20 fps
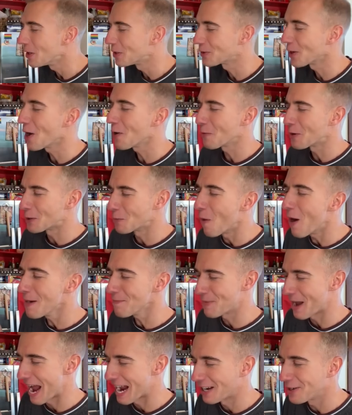We start with
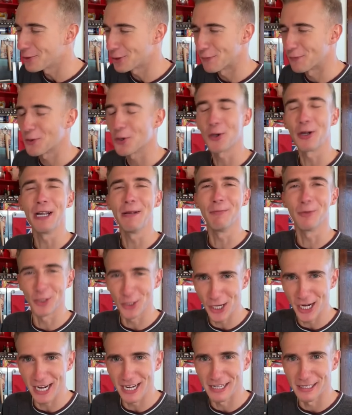1 package of cream
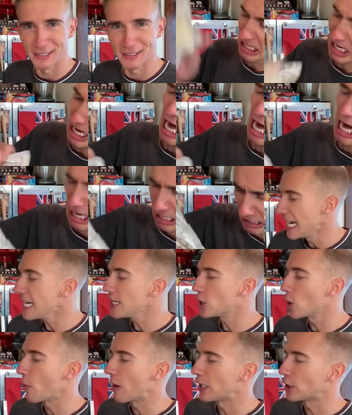cheese,
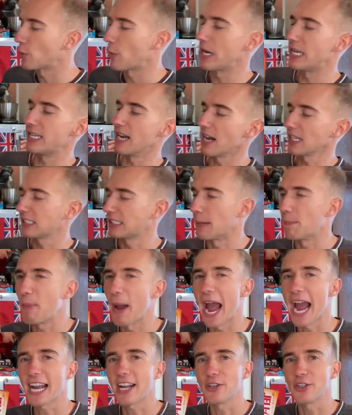into which we dust a
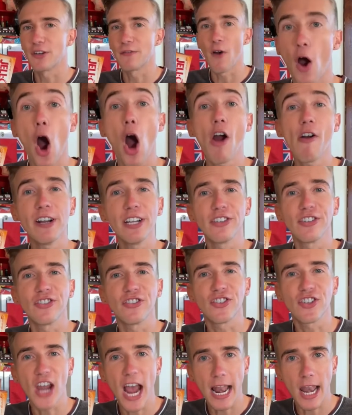package of
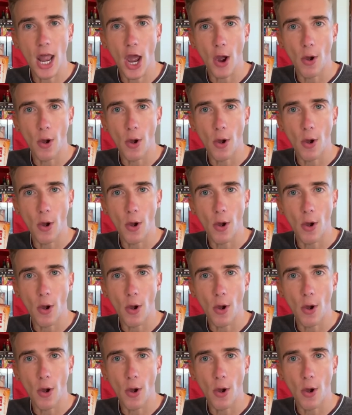orange jello.